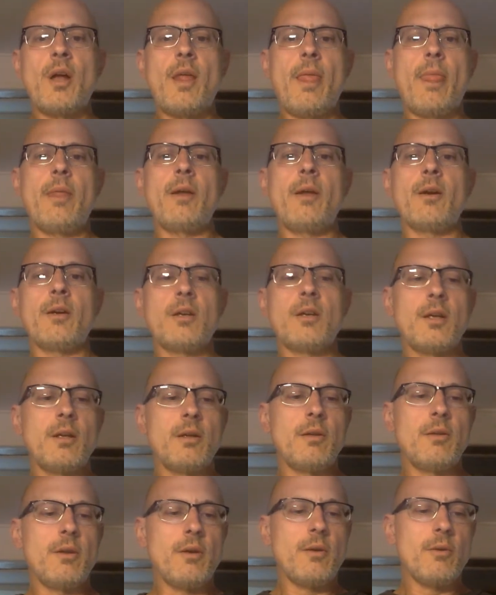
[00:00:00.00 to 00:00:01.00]
and
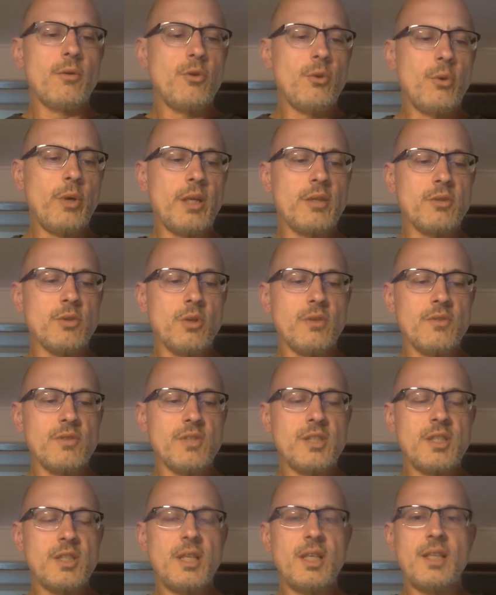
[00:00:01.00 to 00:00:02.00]
they're doing sort of
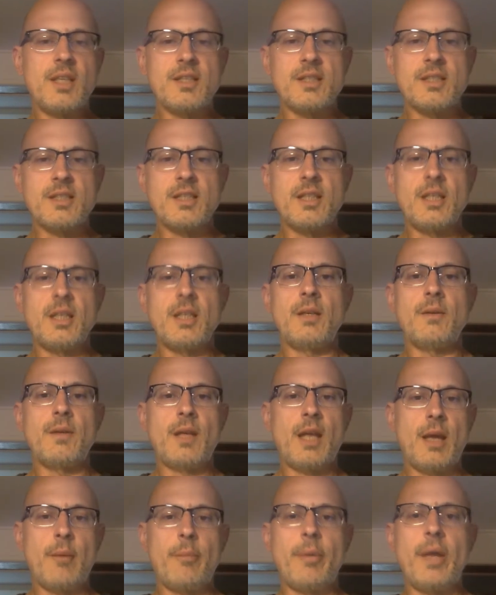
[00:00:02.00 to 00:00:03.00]
city-to-city
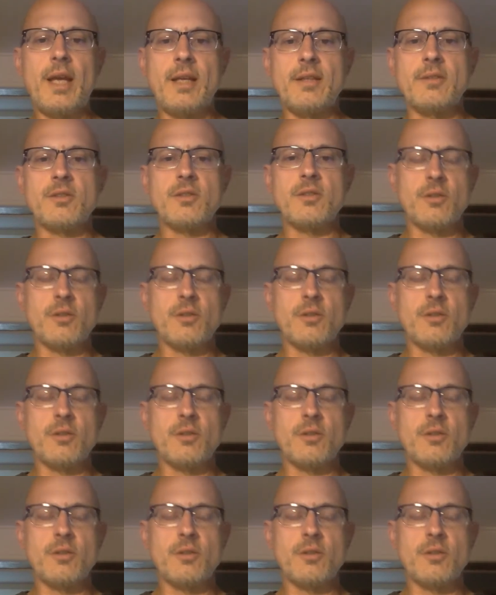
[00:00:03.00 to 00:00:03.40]
campaigns.